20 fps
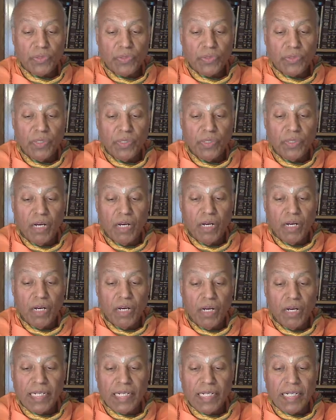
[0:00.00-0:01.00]
of getting
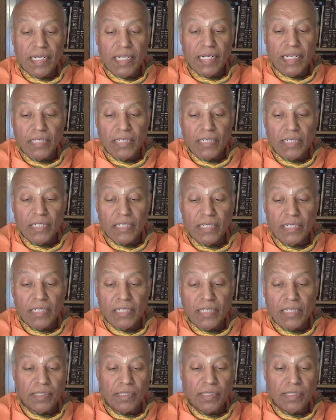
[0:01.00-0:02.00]
a chance to meet
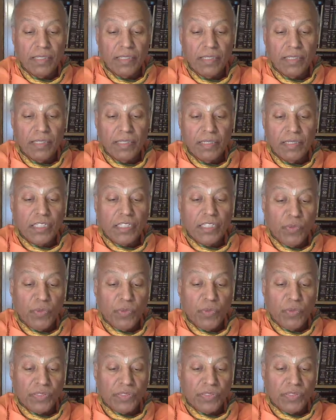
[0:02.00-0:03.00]
sage Pulasya.